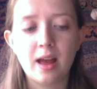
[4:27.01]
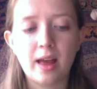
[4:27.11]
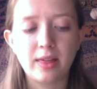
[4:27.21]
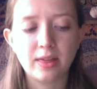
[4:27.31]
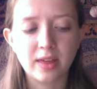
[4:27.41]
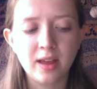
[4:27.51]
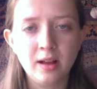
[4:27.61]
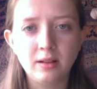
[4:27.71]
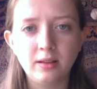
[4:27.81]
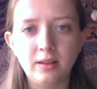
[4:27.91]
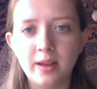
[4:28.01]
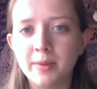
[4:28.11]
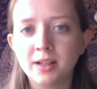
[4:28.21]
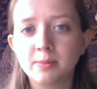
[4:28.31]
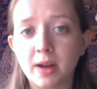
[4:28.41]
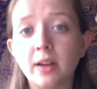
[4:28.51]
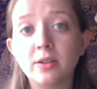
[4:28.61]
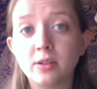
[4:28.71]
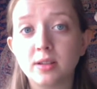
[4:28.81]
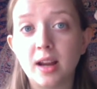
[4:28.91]
I think limits my
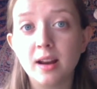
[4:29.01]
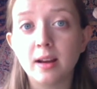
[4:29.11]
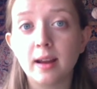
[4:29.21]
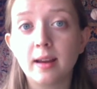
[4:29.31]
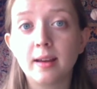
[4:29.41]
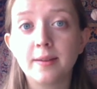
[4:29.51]
understanding.